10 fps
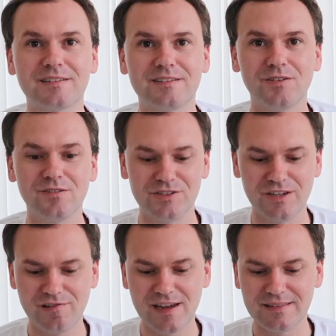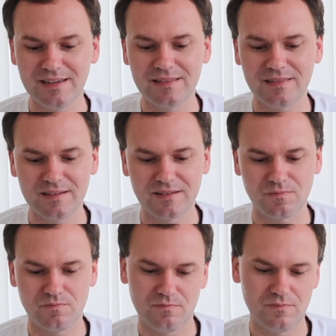So she created these
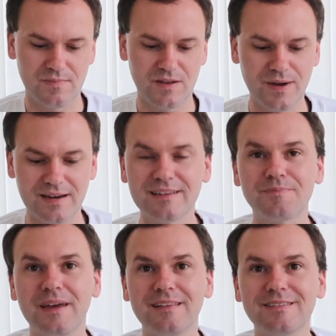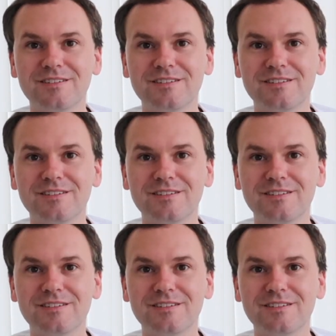quite nice pins.